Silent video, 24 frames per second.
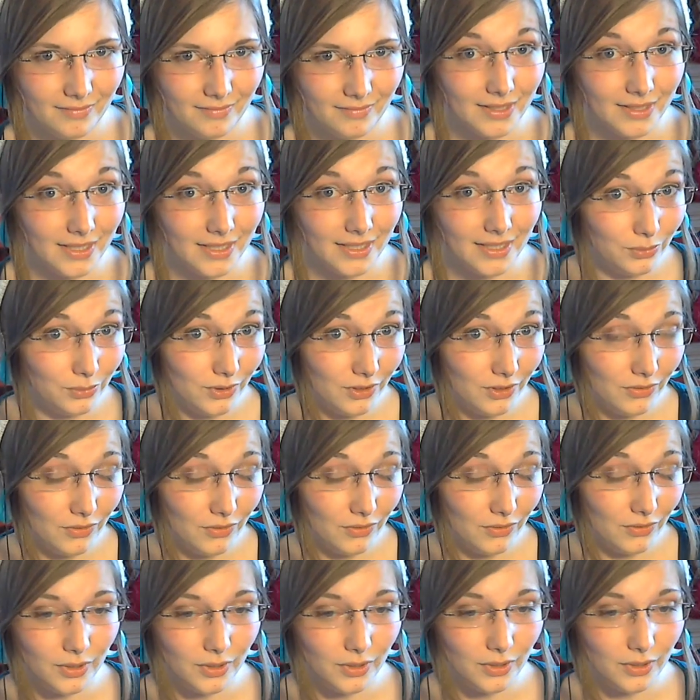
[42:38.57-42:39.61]
That's one of the
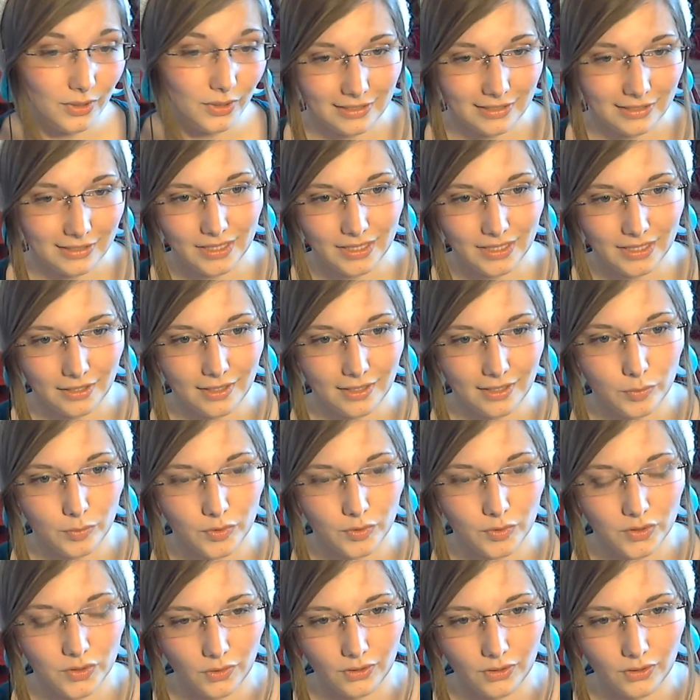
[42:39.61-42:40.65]
words I explained in
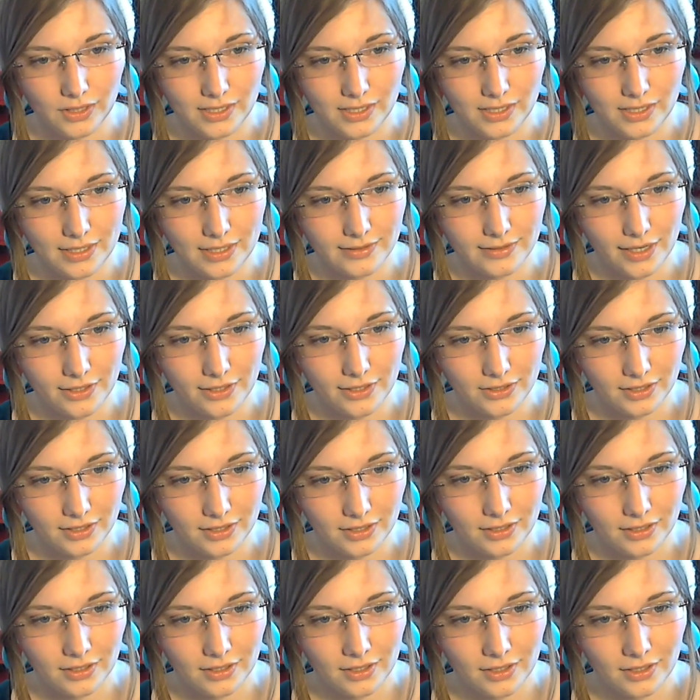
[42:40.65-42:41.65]
episode 36, actually.